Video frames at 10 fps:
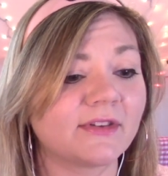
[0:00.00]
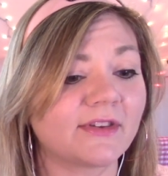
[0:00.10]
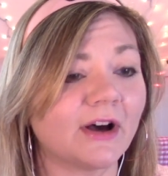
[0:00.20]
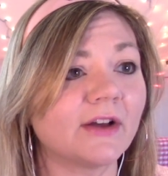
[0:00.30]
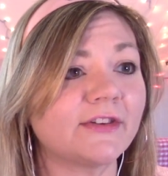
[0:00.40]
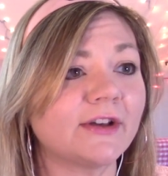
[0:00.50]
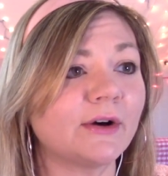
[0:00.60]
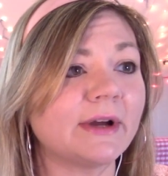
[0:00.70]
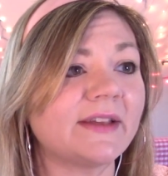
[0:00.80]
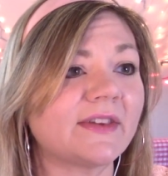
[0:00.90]
It's
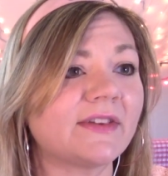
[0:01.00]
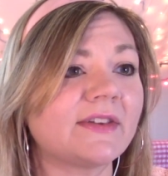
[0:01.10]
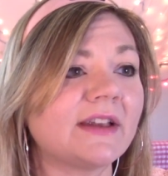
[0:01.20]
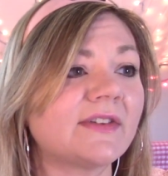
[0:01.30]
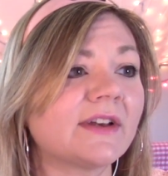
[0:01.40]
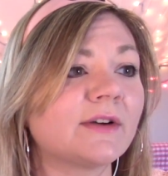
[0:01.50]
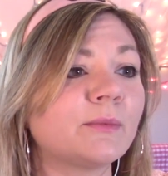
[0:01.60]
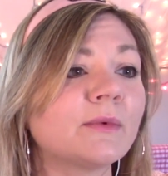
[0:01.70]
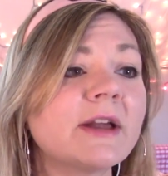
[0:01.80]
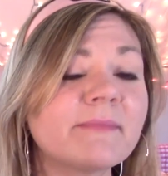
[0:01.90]
also, it's a
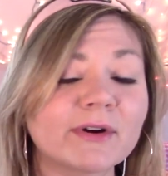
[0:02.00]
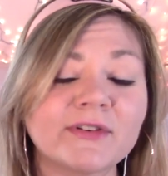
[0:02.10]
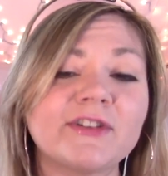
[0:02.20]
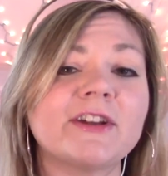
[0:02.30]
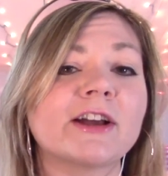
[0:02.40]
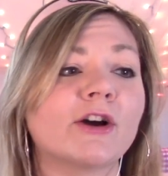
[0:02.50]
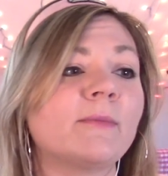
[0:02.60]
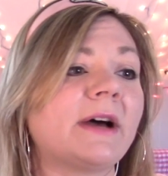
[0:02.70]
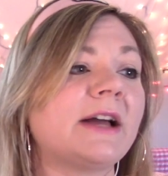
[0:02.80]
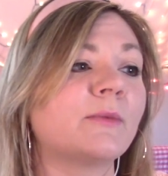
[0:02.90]
rebirth stinger,
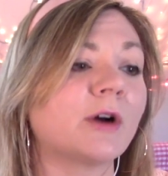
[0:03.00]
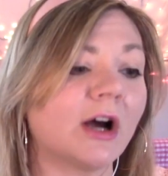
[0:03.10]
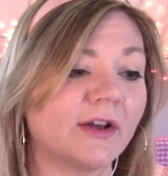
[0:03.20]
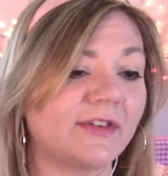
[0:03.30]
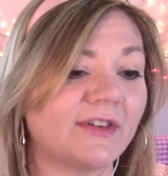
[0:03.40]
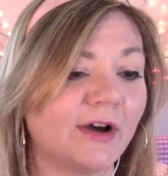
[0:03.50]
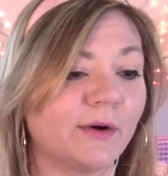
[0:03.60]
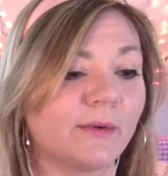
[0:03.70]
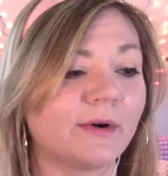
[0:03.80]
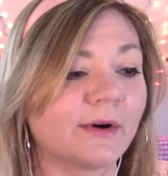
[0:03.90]
but we're
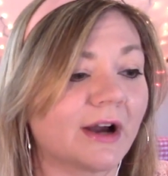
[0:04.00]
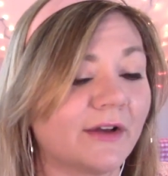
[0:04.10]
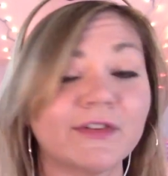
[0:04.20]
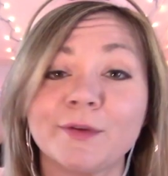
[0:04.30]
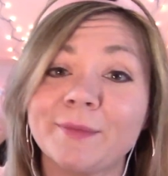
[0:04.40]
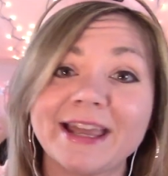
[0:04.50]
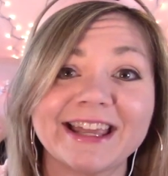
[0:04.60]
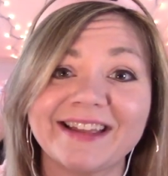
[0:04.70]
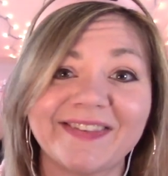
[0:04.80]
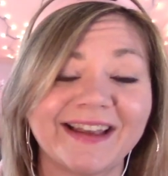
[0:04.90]
also
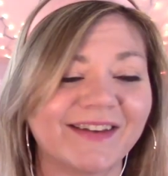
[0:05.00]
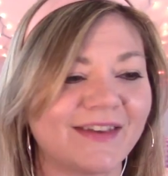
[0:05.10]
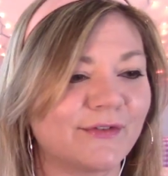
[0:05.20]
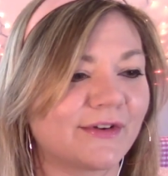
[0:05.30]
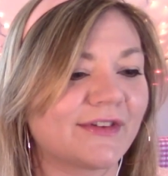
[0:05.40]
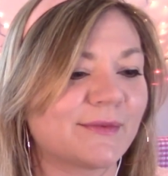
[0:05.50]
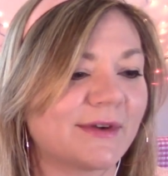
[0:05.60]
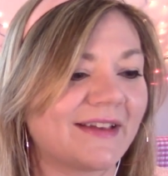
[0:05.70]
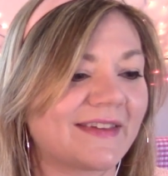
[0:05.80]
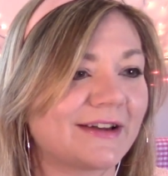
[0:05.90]
making it sexy for some
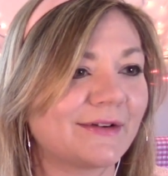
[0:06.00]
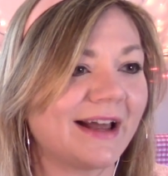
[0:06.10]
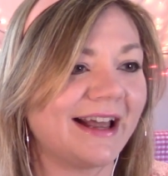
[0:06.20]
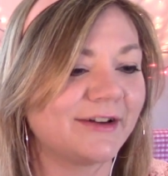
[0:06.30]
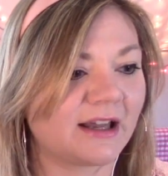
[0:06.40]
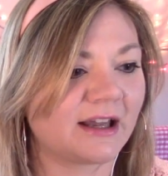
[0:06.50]
reason, okay?